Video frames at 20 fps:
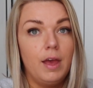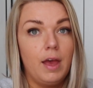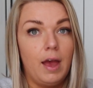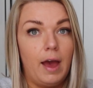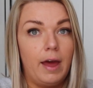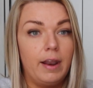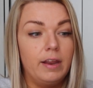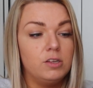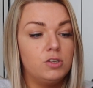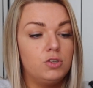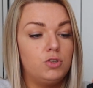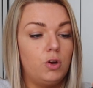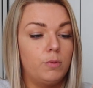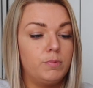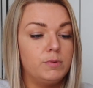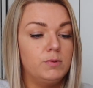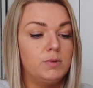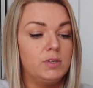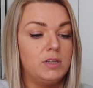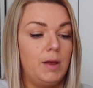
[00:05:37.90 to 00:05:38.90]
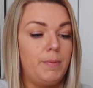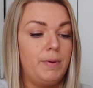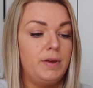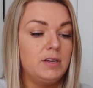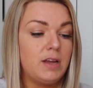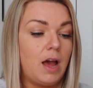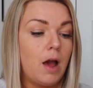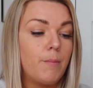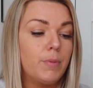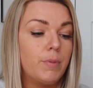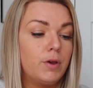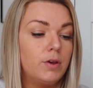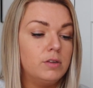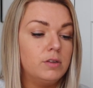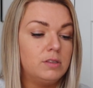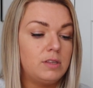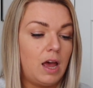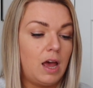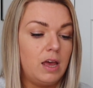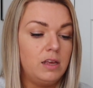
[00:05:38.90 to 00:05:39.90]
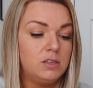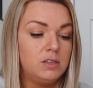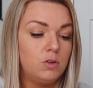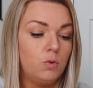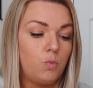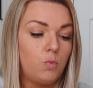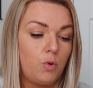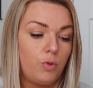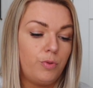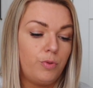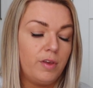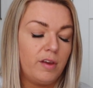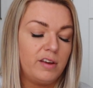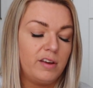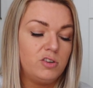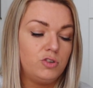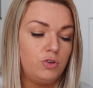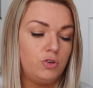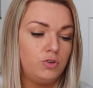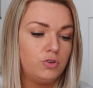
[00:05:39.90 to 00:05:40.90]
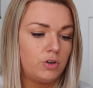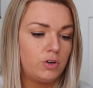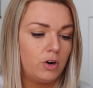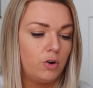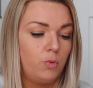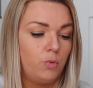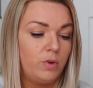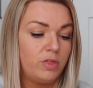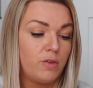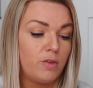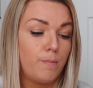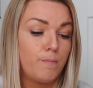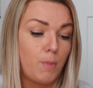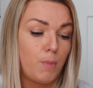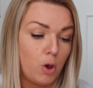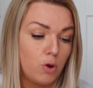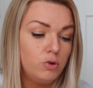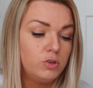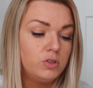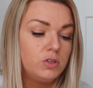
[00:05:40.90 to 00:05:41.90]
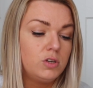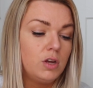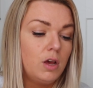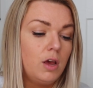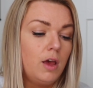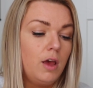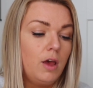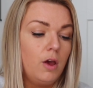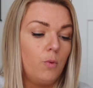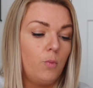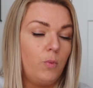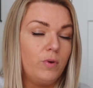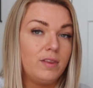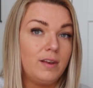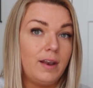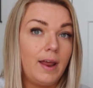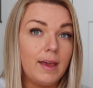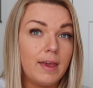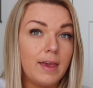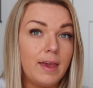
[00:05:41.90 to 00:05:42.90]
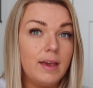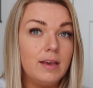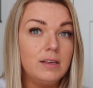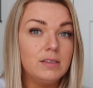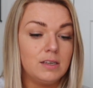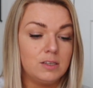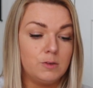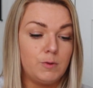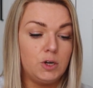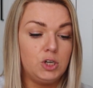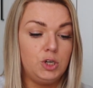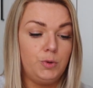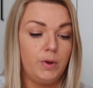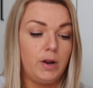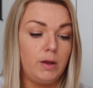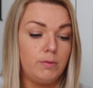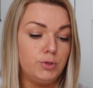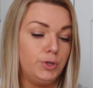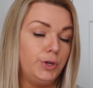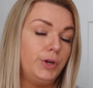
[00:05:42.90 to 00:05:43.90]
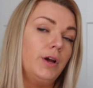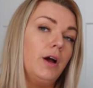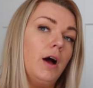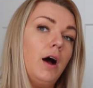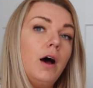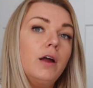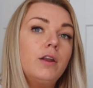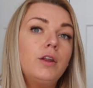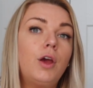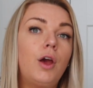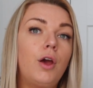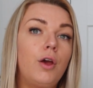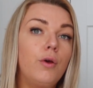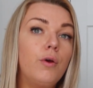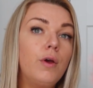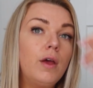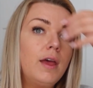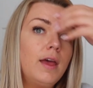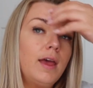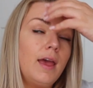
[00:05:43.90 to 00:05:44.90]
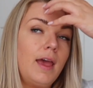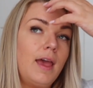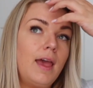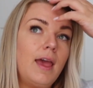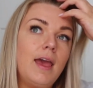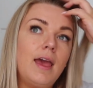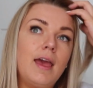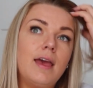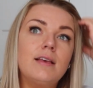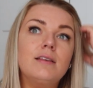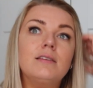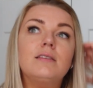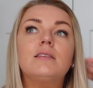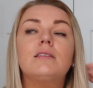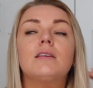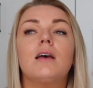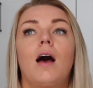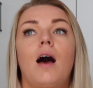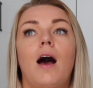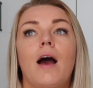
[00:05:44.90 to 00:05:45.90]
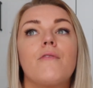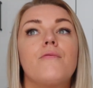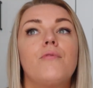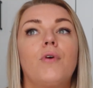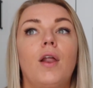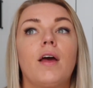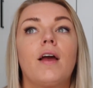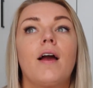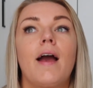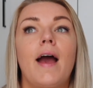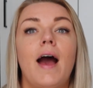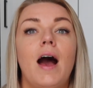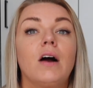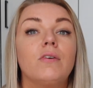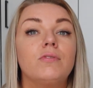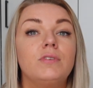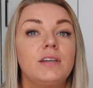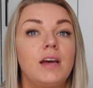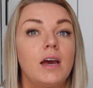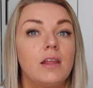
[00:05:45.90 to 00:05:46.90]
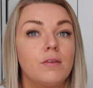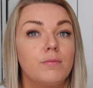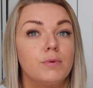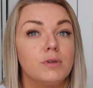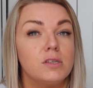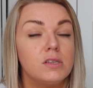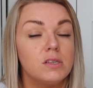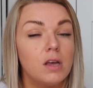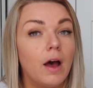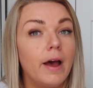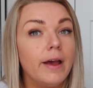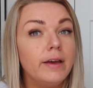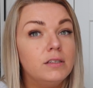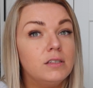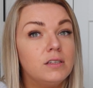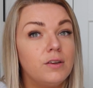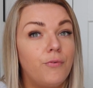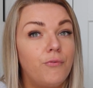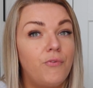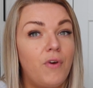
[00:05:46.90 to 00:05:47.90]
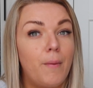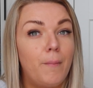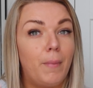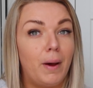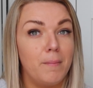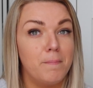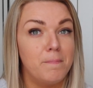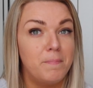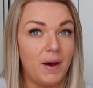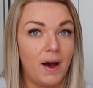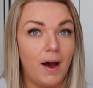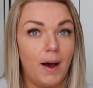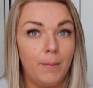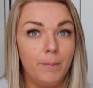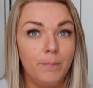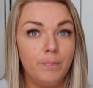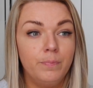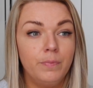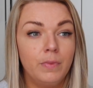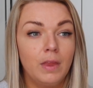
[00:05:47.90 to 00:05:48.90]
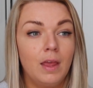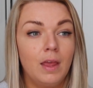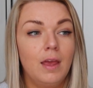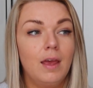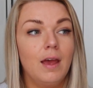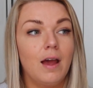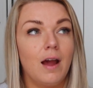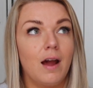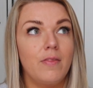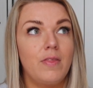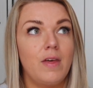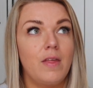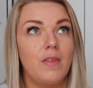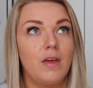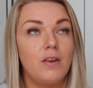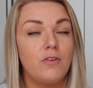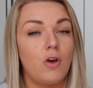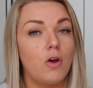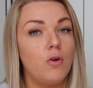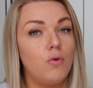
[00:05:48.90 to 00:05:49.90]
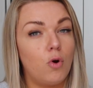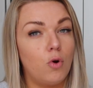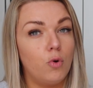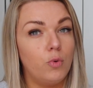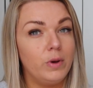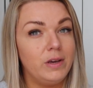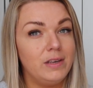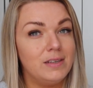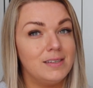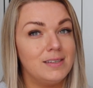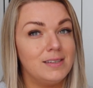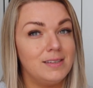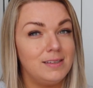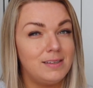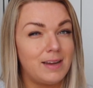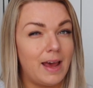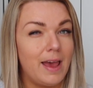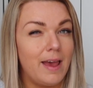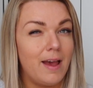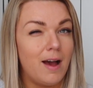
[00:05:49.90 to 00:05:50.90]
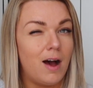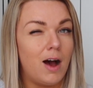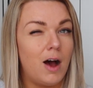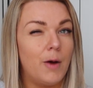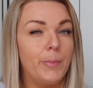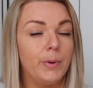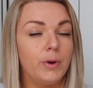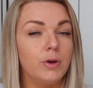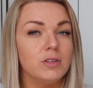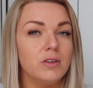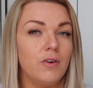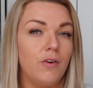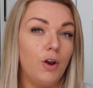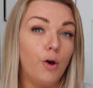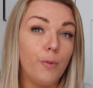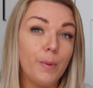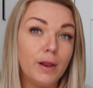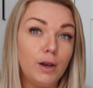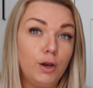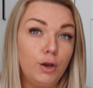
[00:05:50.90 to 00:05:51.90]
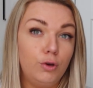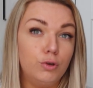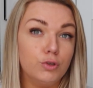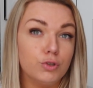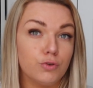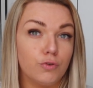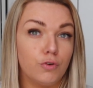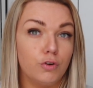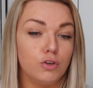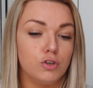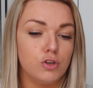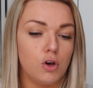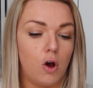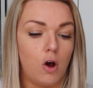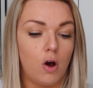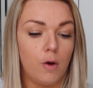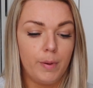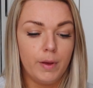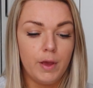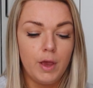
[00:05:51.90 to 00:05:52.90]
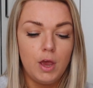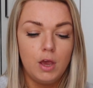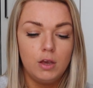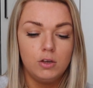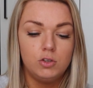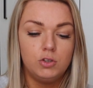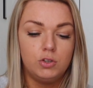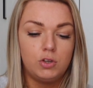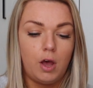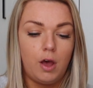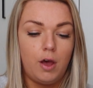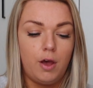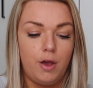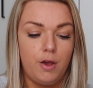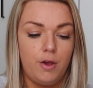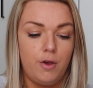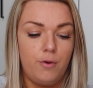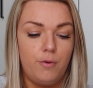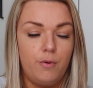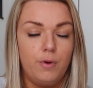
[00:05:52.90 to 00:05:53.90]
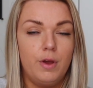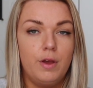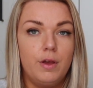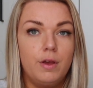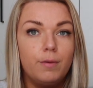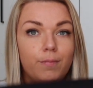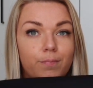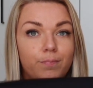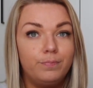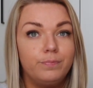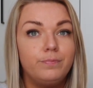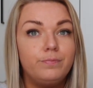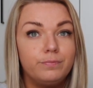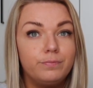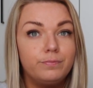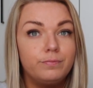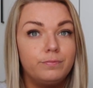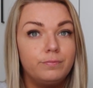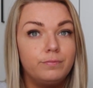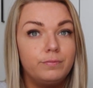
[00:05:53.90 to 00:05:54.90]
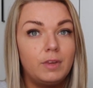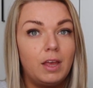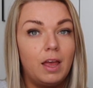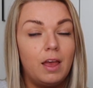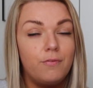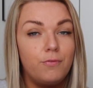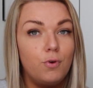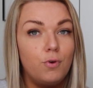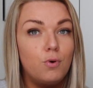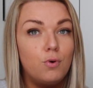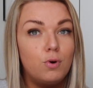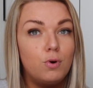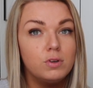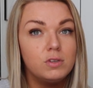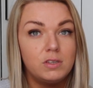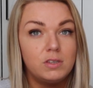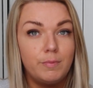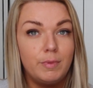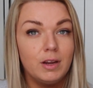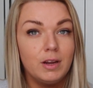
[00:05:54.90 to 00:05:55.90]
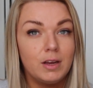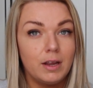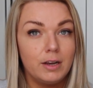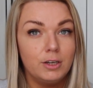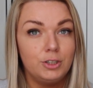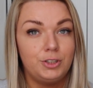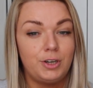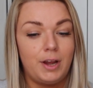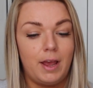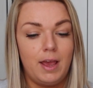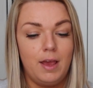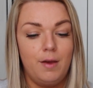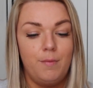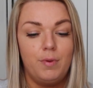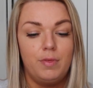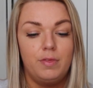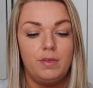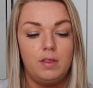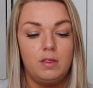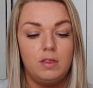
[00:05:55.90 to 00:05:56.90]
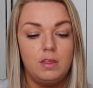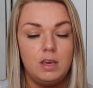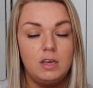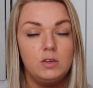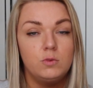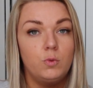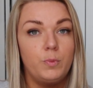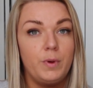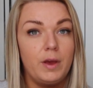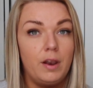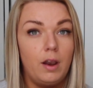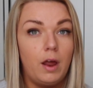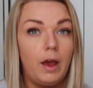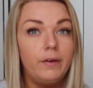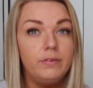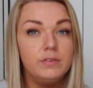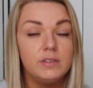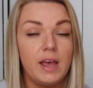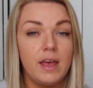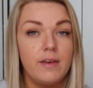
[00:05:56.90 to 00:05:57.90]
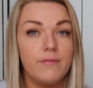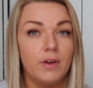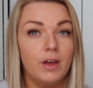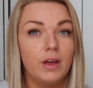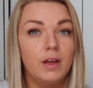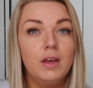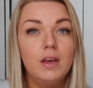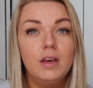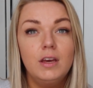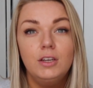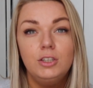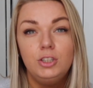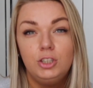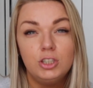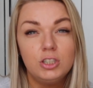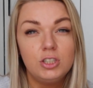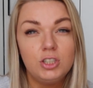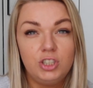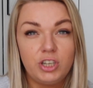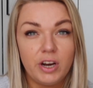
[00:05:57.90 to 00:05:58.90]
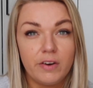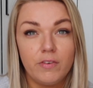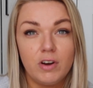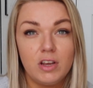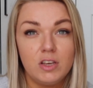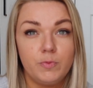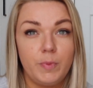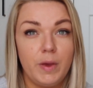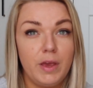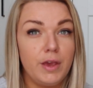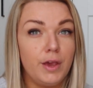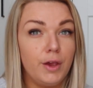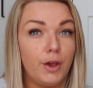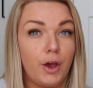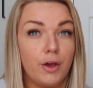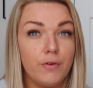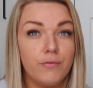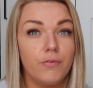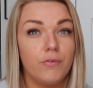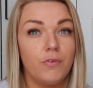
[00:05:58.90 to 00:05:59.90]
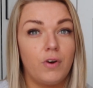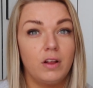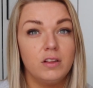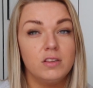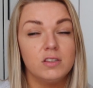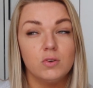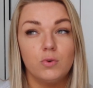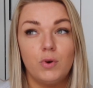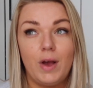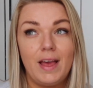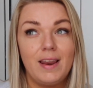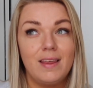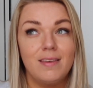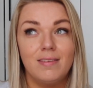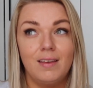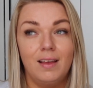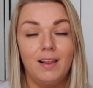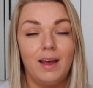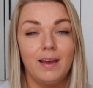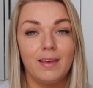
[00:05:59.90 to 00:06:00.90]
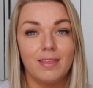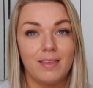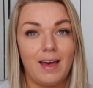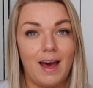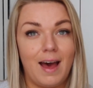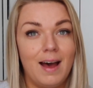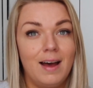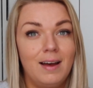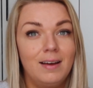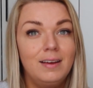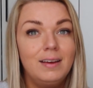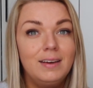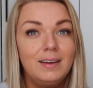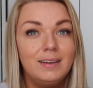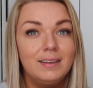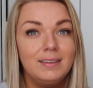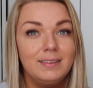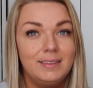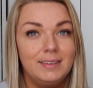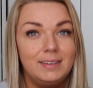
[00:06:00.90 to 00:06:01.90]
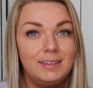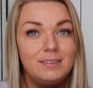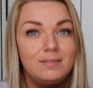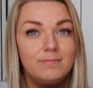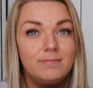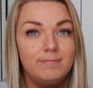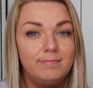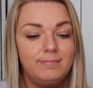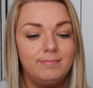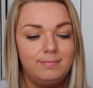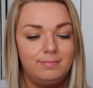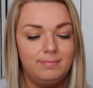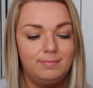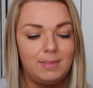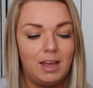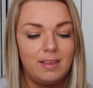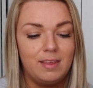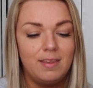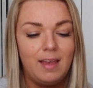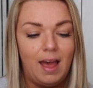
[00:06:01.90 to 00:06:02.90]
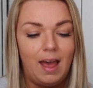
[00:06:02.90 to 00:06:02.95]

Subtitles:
and it stops them slipping down, because that is the one thing I do struggle with the most with leggings, especially when I'm doing cardio, is I feel like I have to get them a size to fit my bum, and then they don't always stay up because they're a little bit looser on top. So if you're similar kind of shape, then these will be a lifesaver. Just generally speaking, going for runs or anything like that, then I think